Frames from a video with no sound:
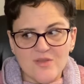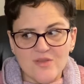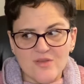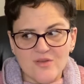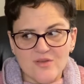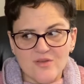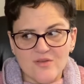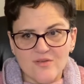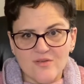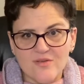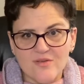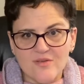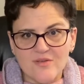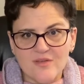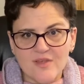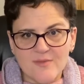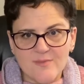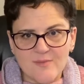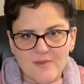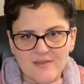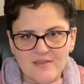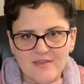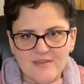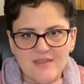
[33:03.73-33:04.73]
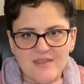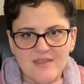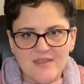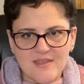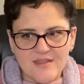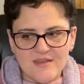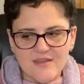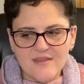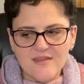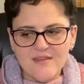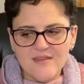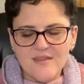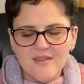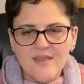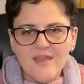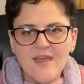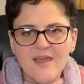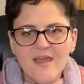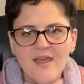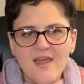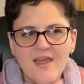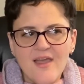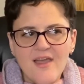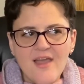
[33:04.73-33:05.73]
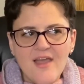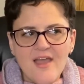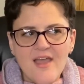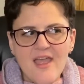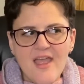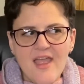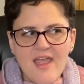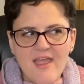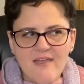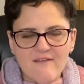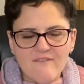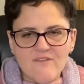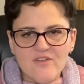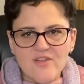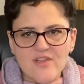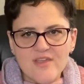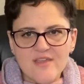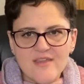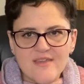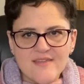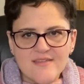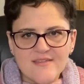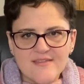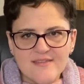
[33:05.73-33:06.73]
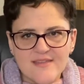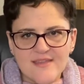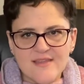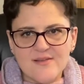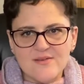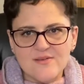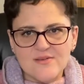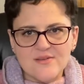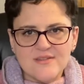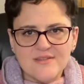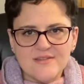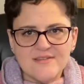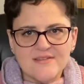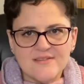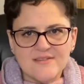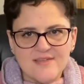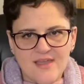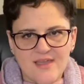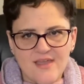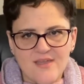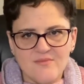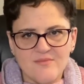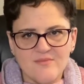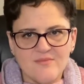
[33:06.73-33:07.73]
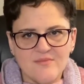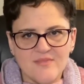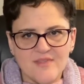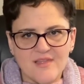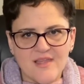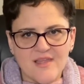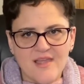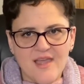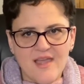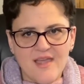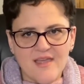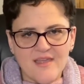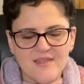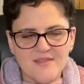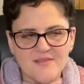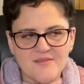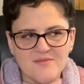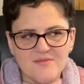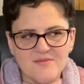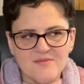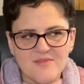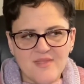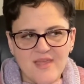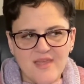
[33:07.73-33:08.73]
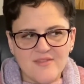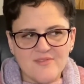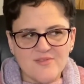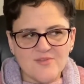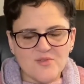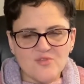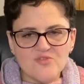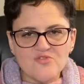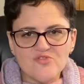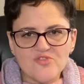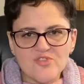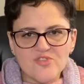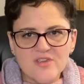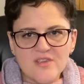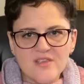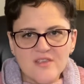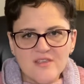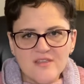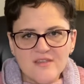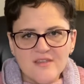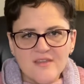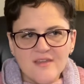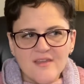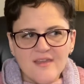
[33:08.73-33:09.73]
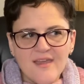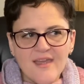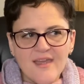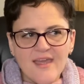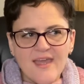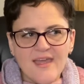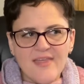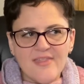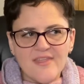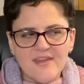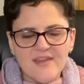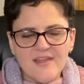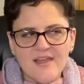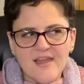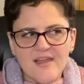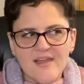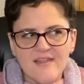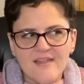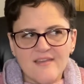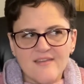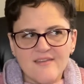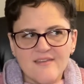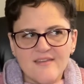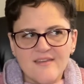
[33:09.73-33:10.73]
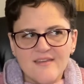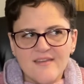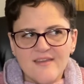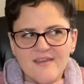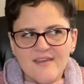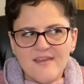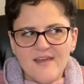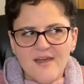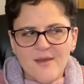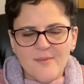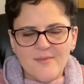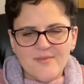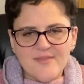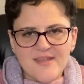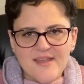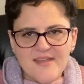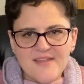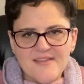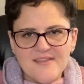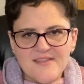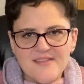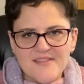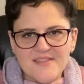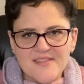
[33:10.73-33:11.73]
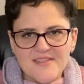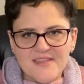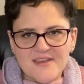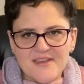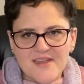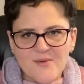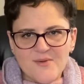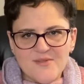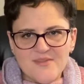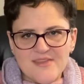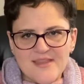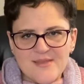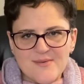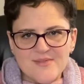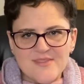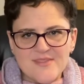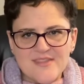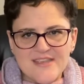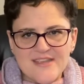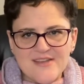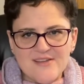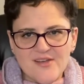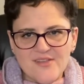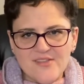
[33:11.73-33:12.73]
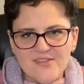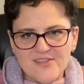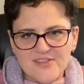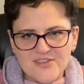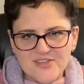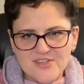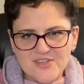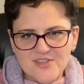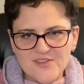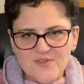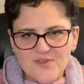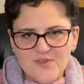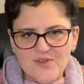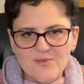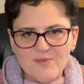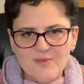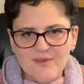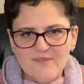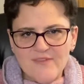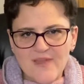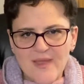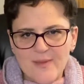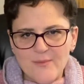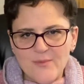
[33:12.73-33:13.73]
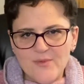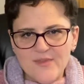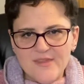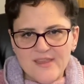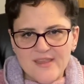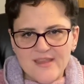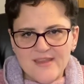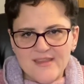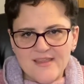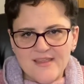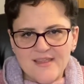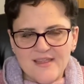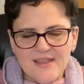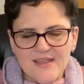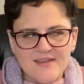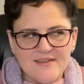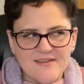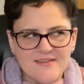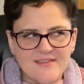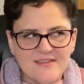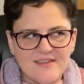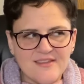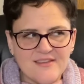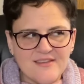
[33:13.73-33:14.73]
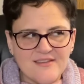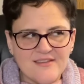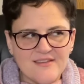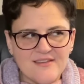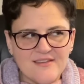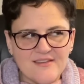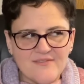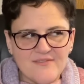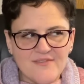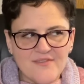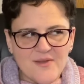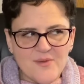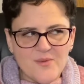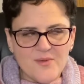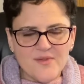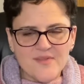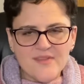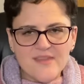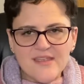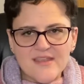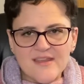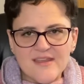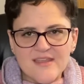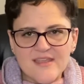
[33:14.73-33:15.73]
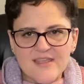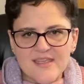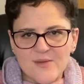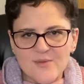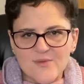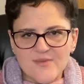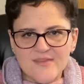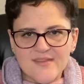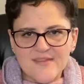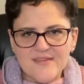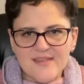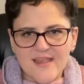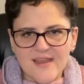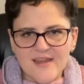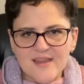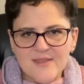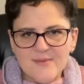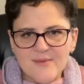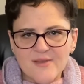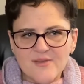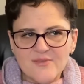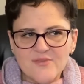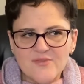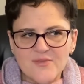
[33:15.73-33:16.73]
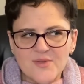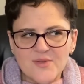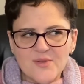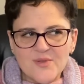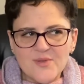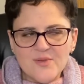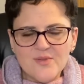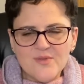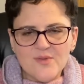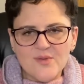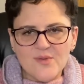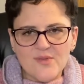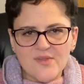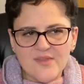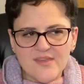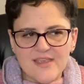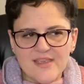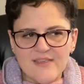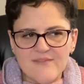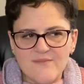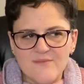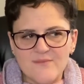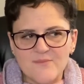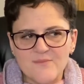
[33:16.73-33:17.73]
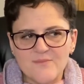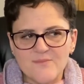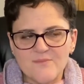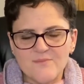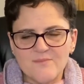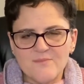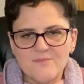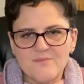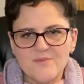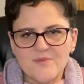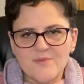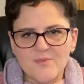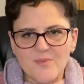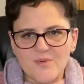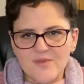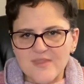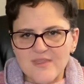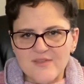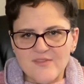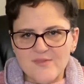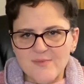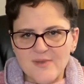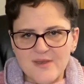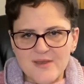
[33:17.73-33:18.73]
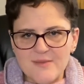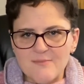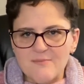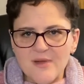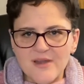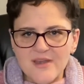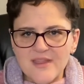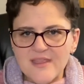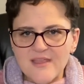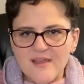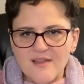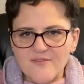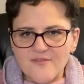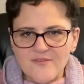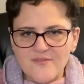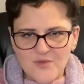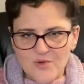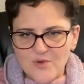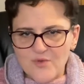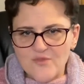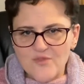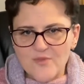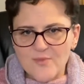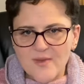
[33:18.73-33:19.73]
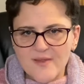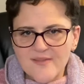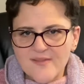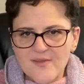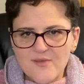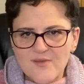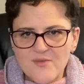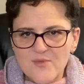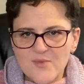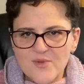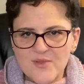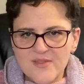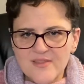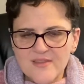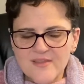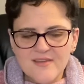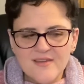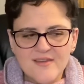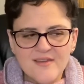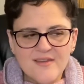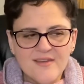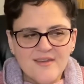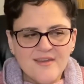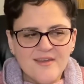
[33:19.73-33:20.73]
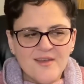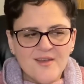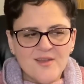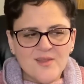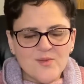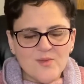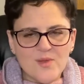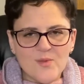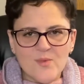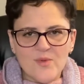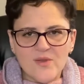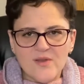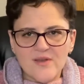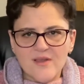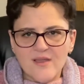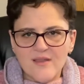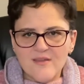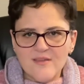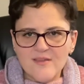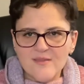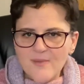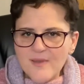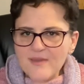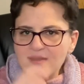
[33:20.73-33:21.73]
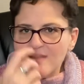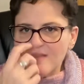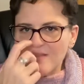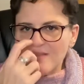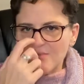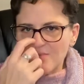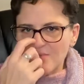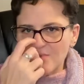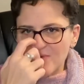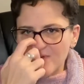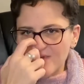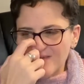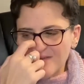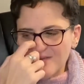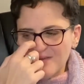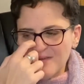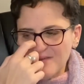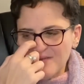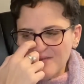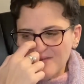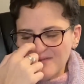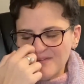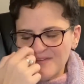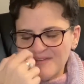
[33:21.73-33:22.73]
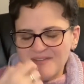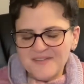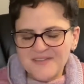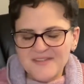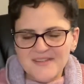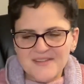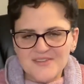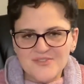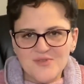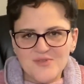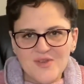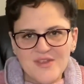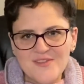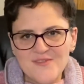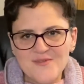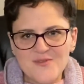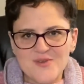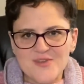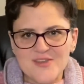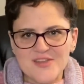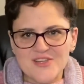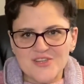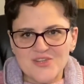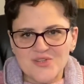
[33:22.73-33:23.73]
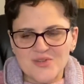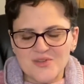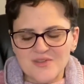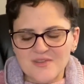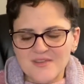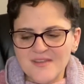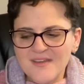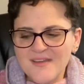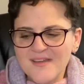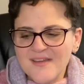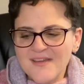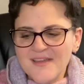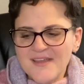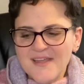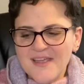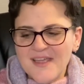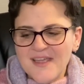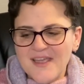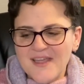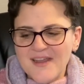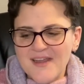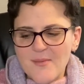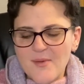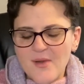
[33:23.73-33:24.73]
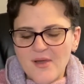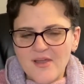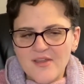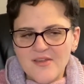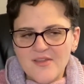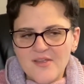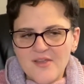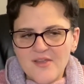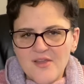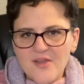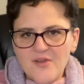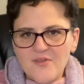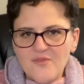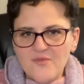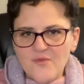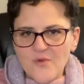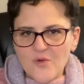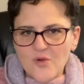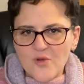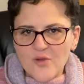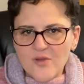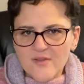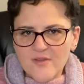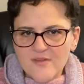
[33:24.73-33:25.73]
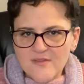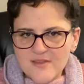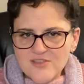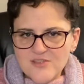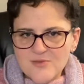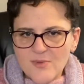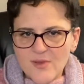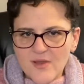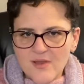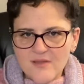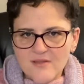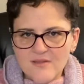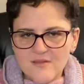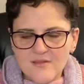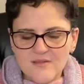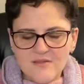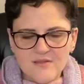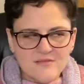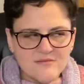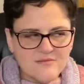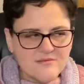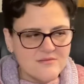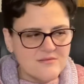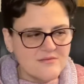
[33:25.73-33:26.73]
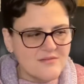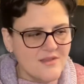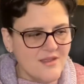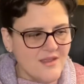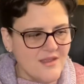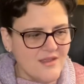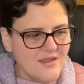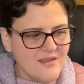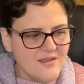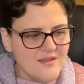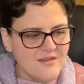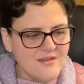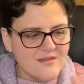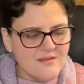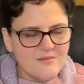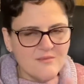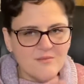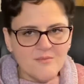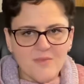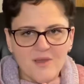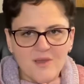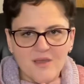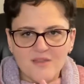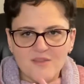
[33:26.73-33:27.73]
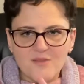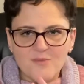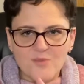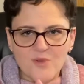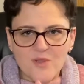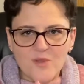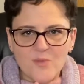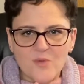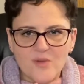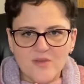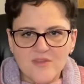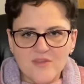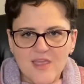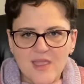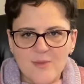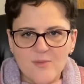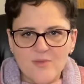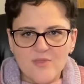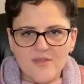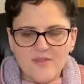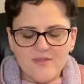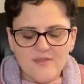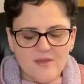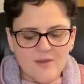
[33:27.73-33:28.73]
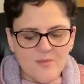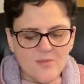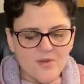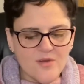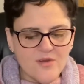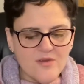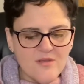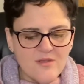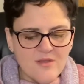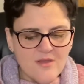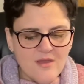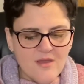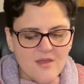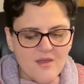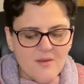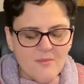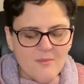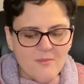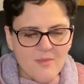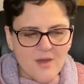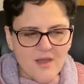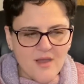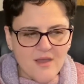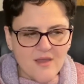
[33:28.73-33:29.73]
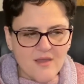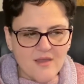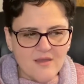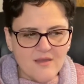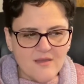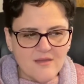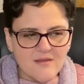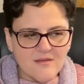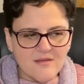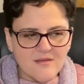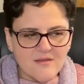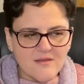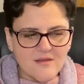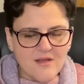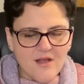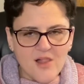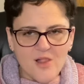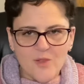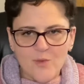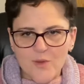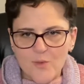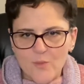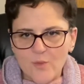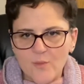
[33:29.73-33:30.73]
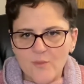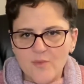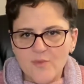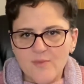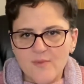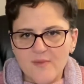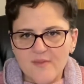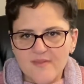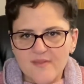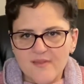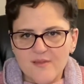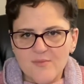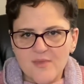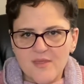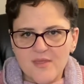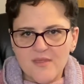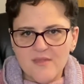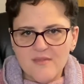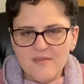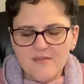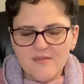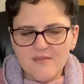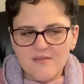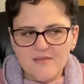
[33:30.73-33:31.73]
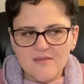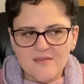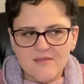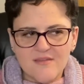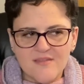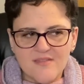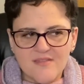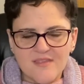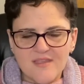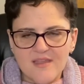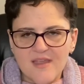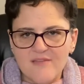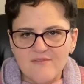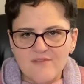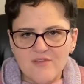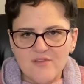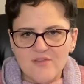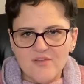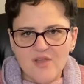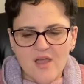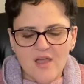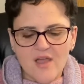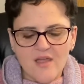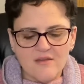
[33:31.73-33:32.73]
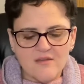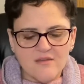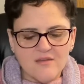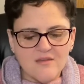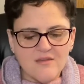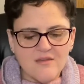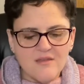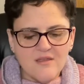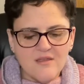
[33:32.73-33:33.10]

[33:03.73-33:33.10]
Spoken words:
you're expected to get it every single time. Like, I had surgery, and then I got upset that I wasn't able to eat all the delicious foods my family was eating, and then if I was eating, it was this tiny amount of food, so like even wasn't even spending money on food for myself, really. So I went on a spending spree, a transfer addiction, and I bought 4 Stitchy boxes, and my spring one came in the summer, my Halloween one was missing a piece that I've never gotten,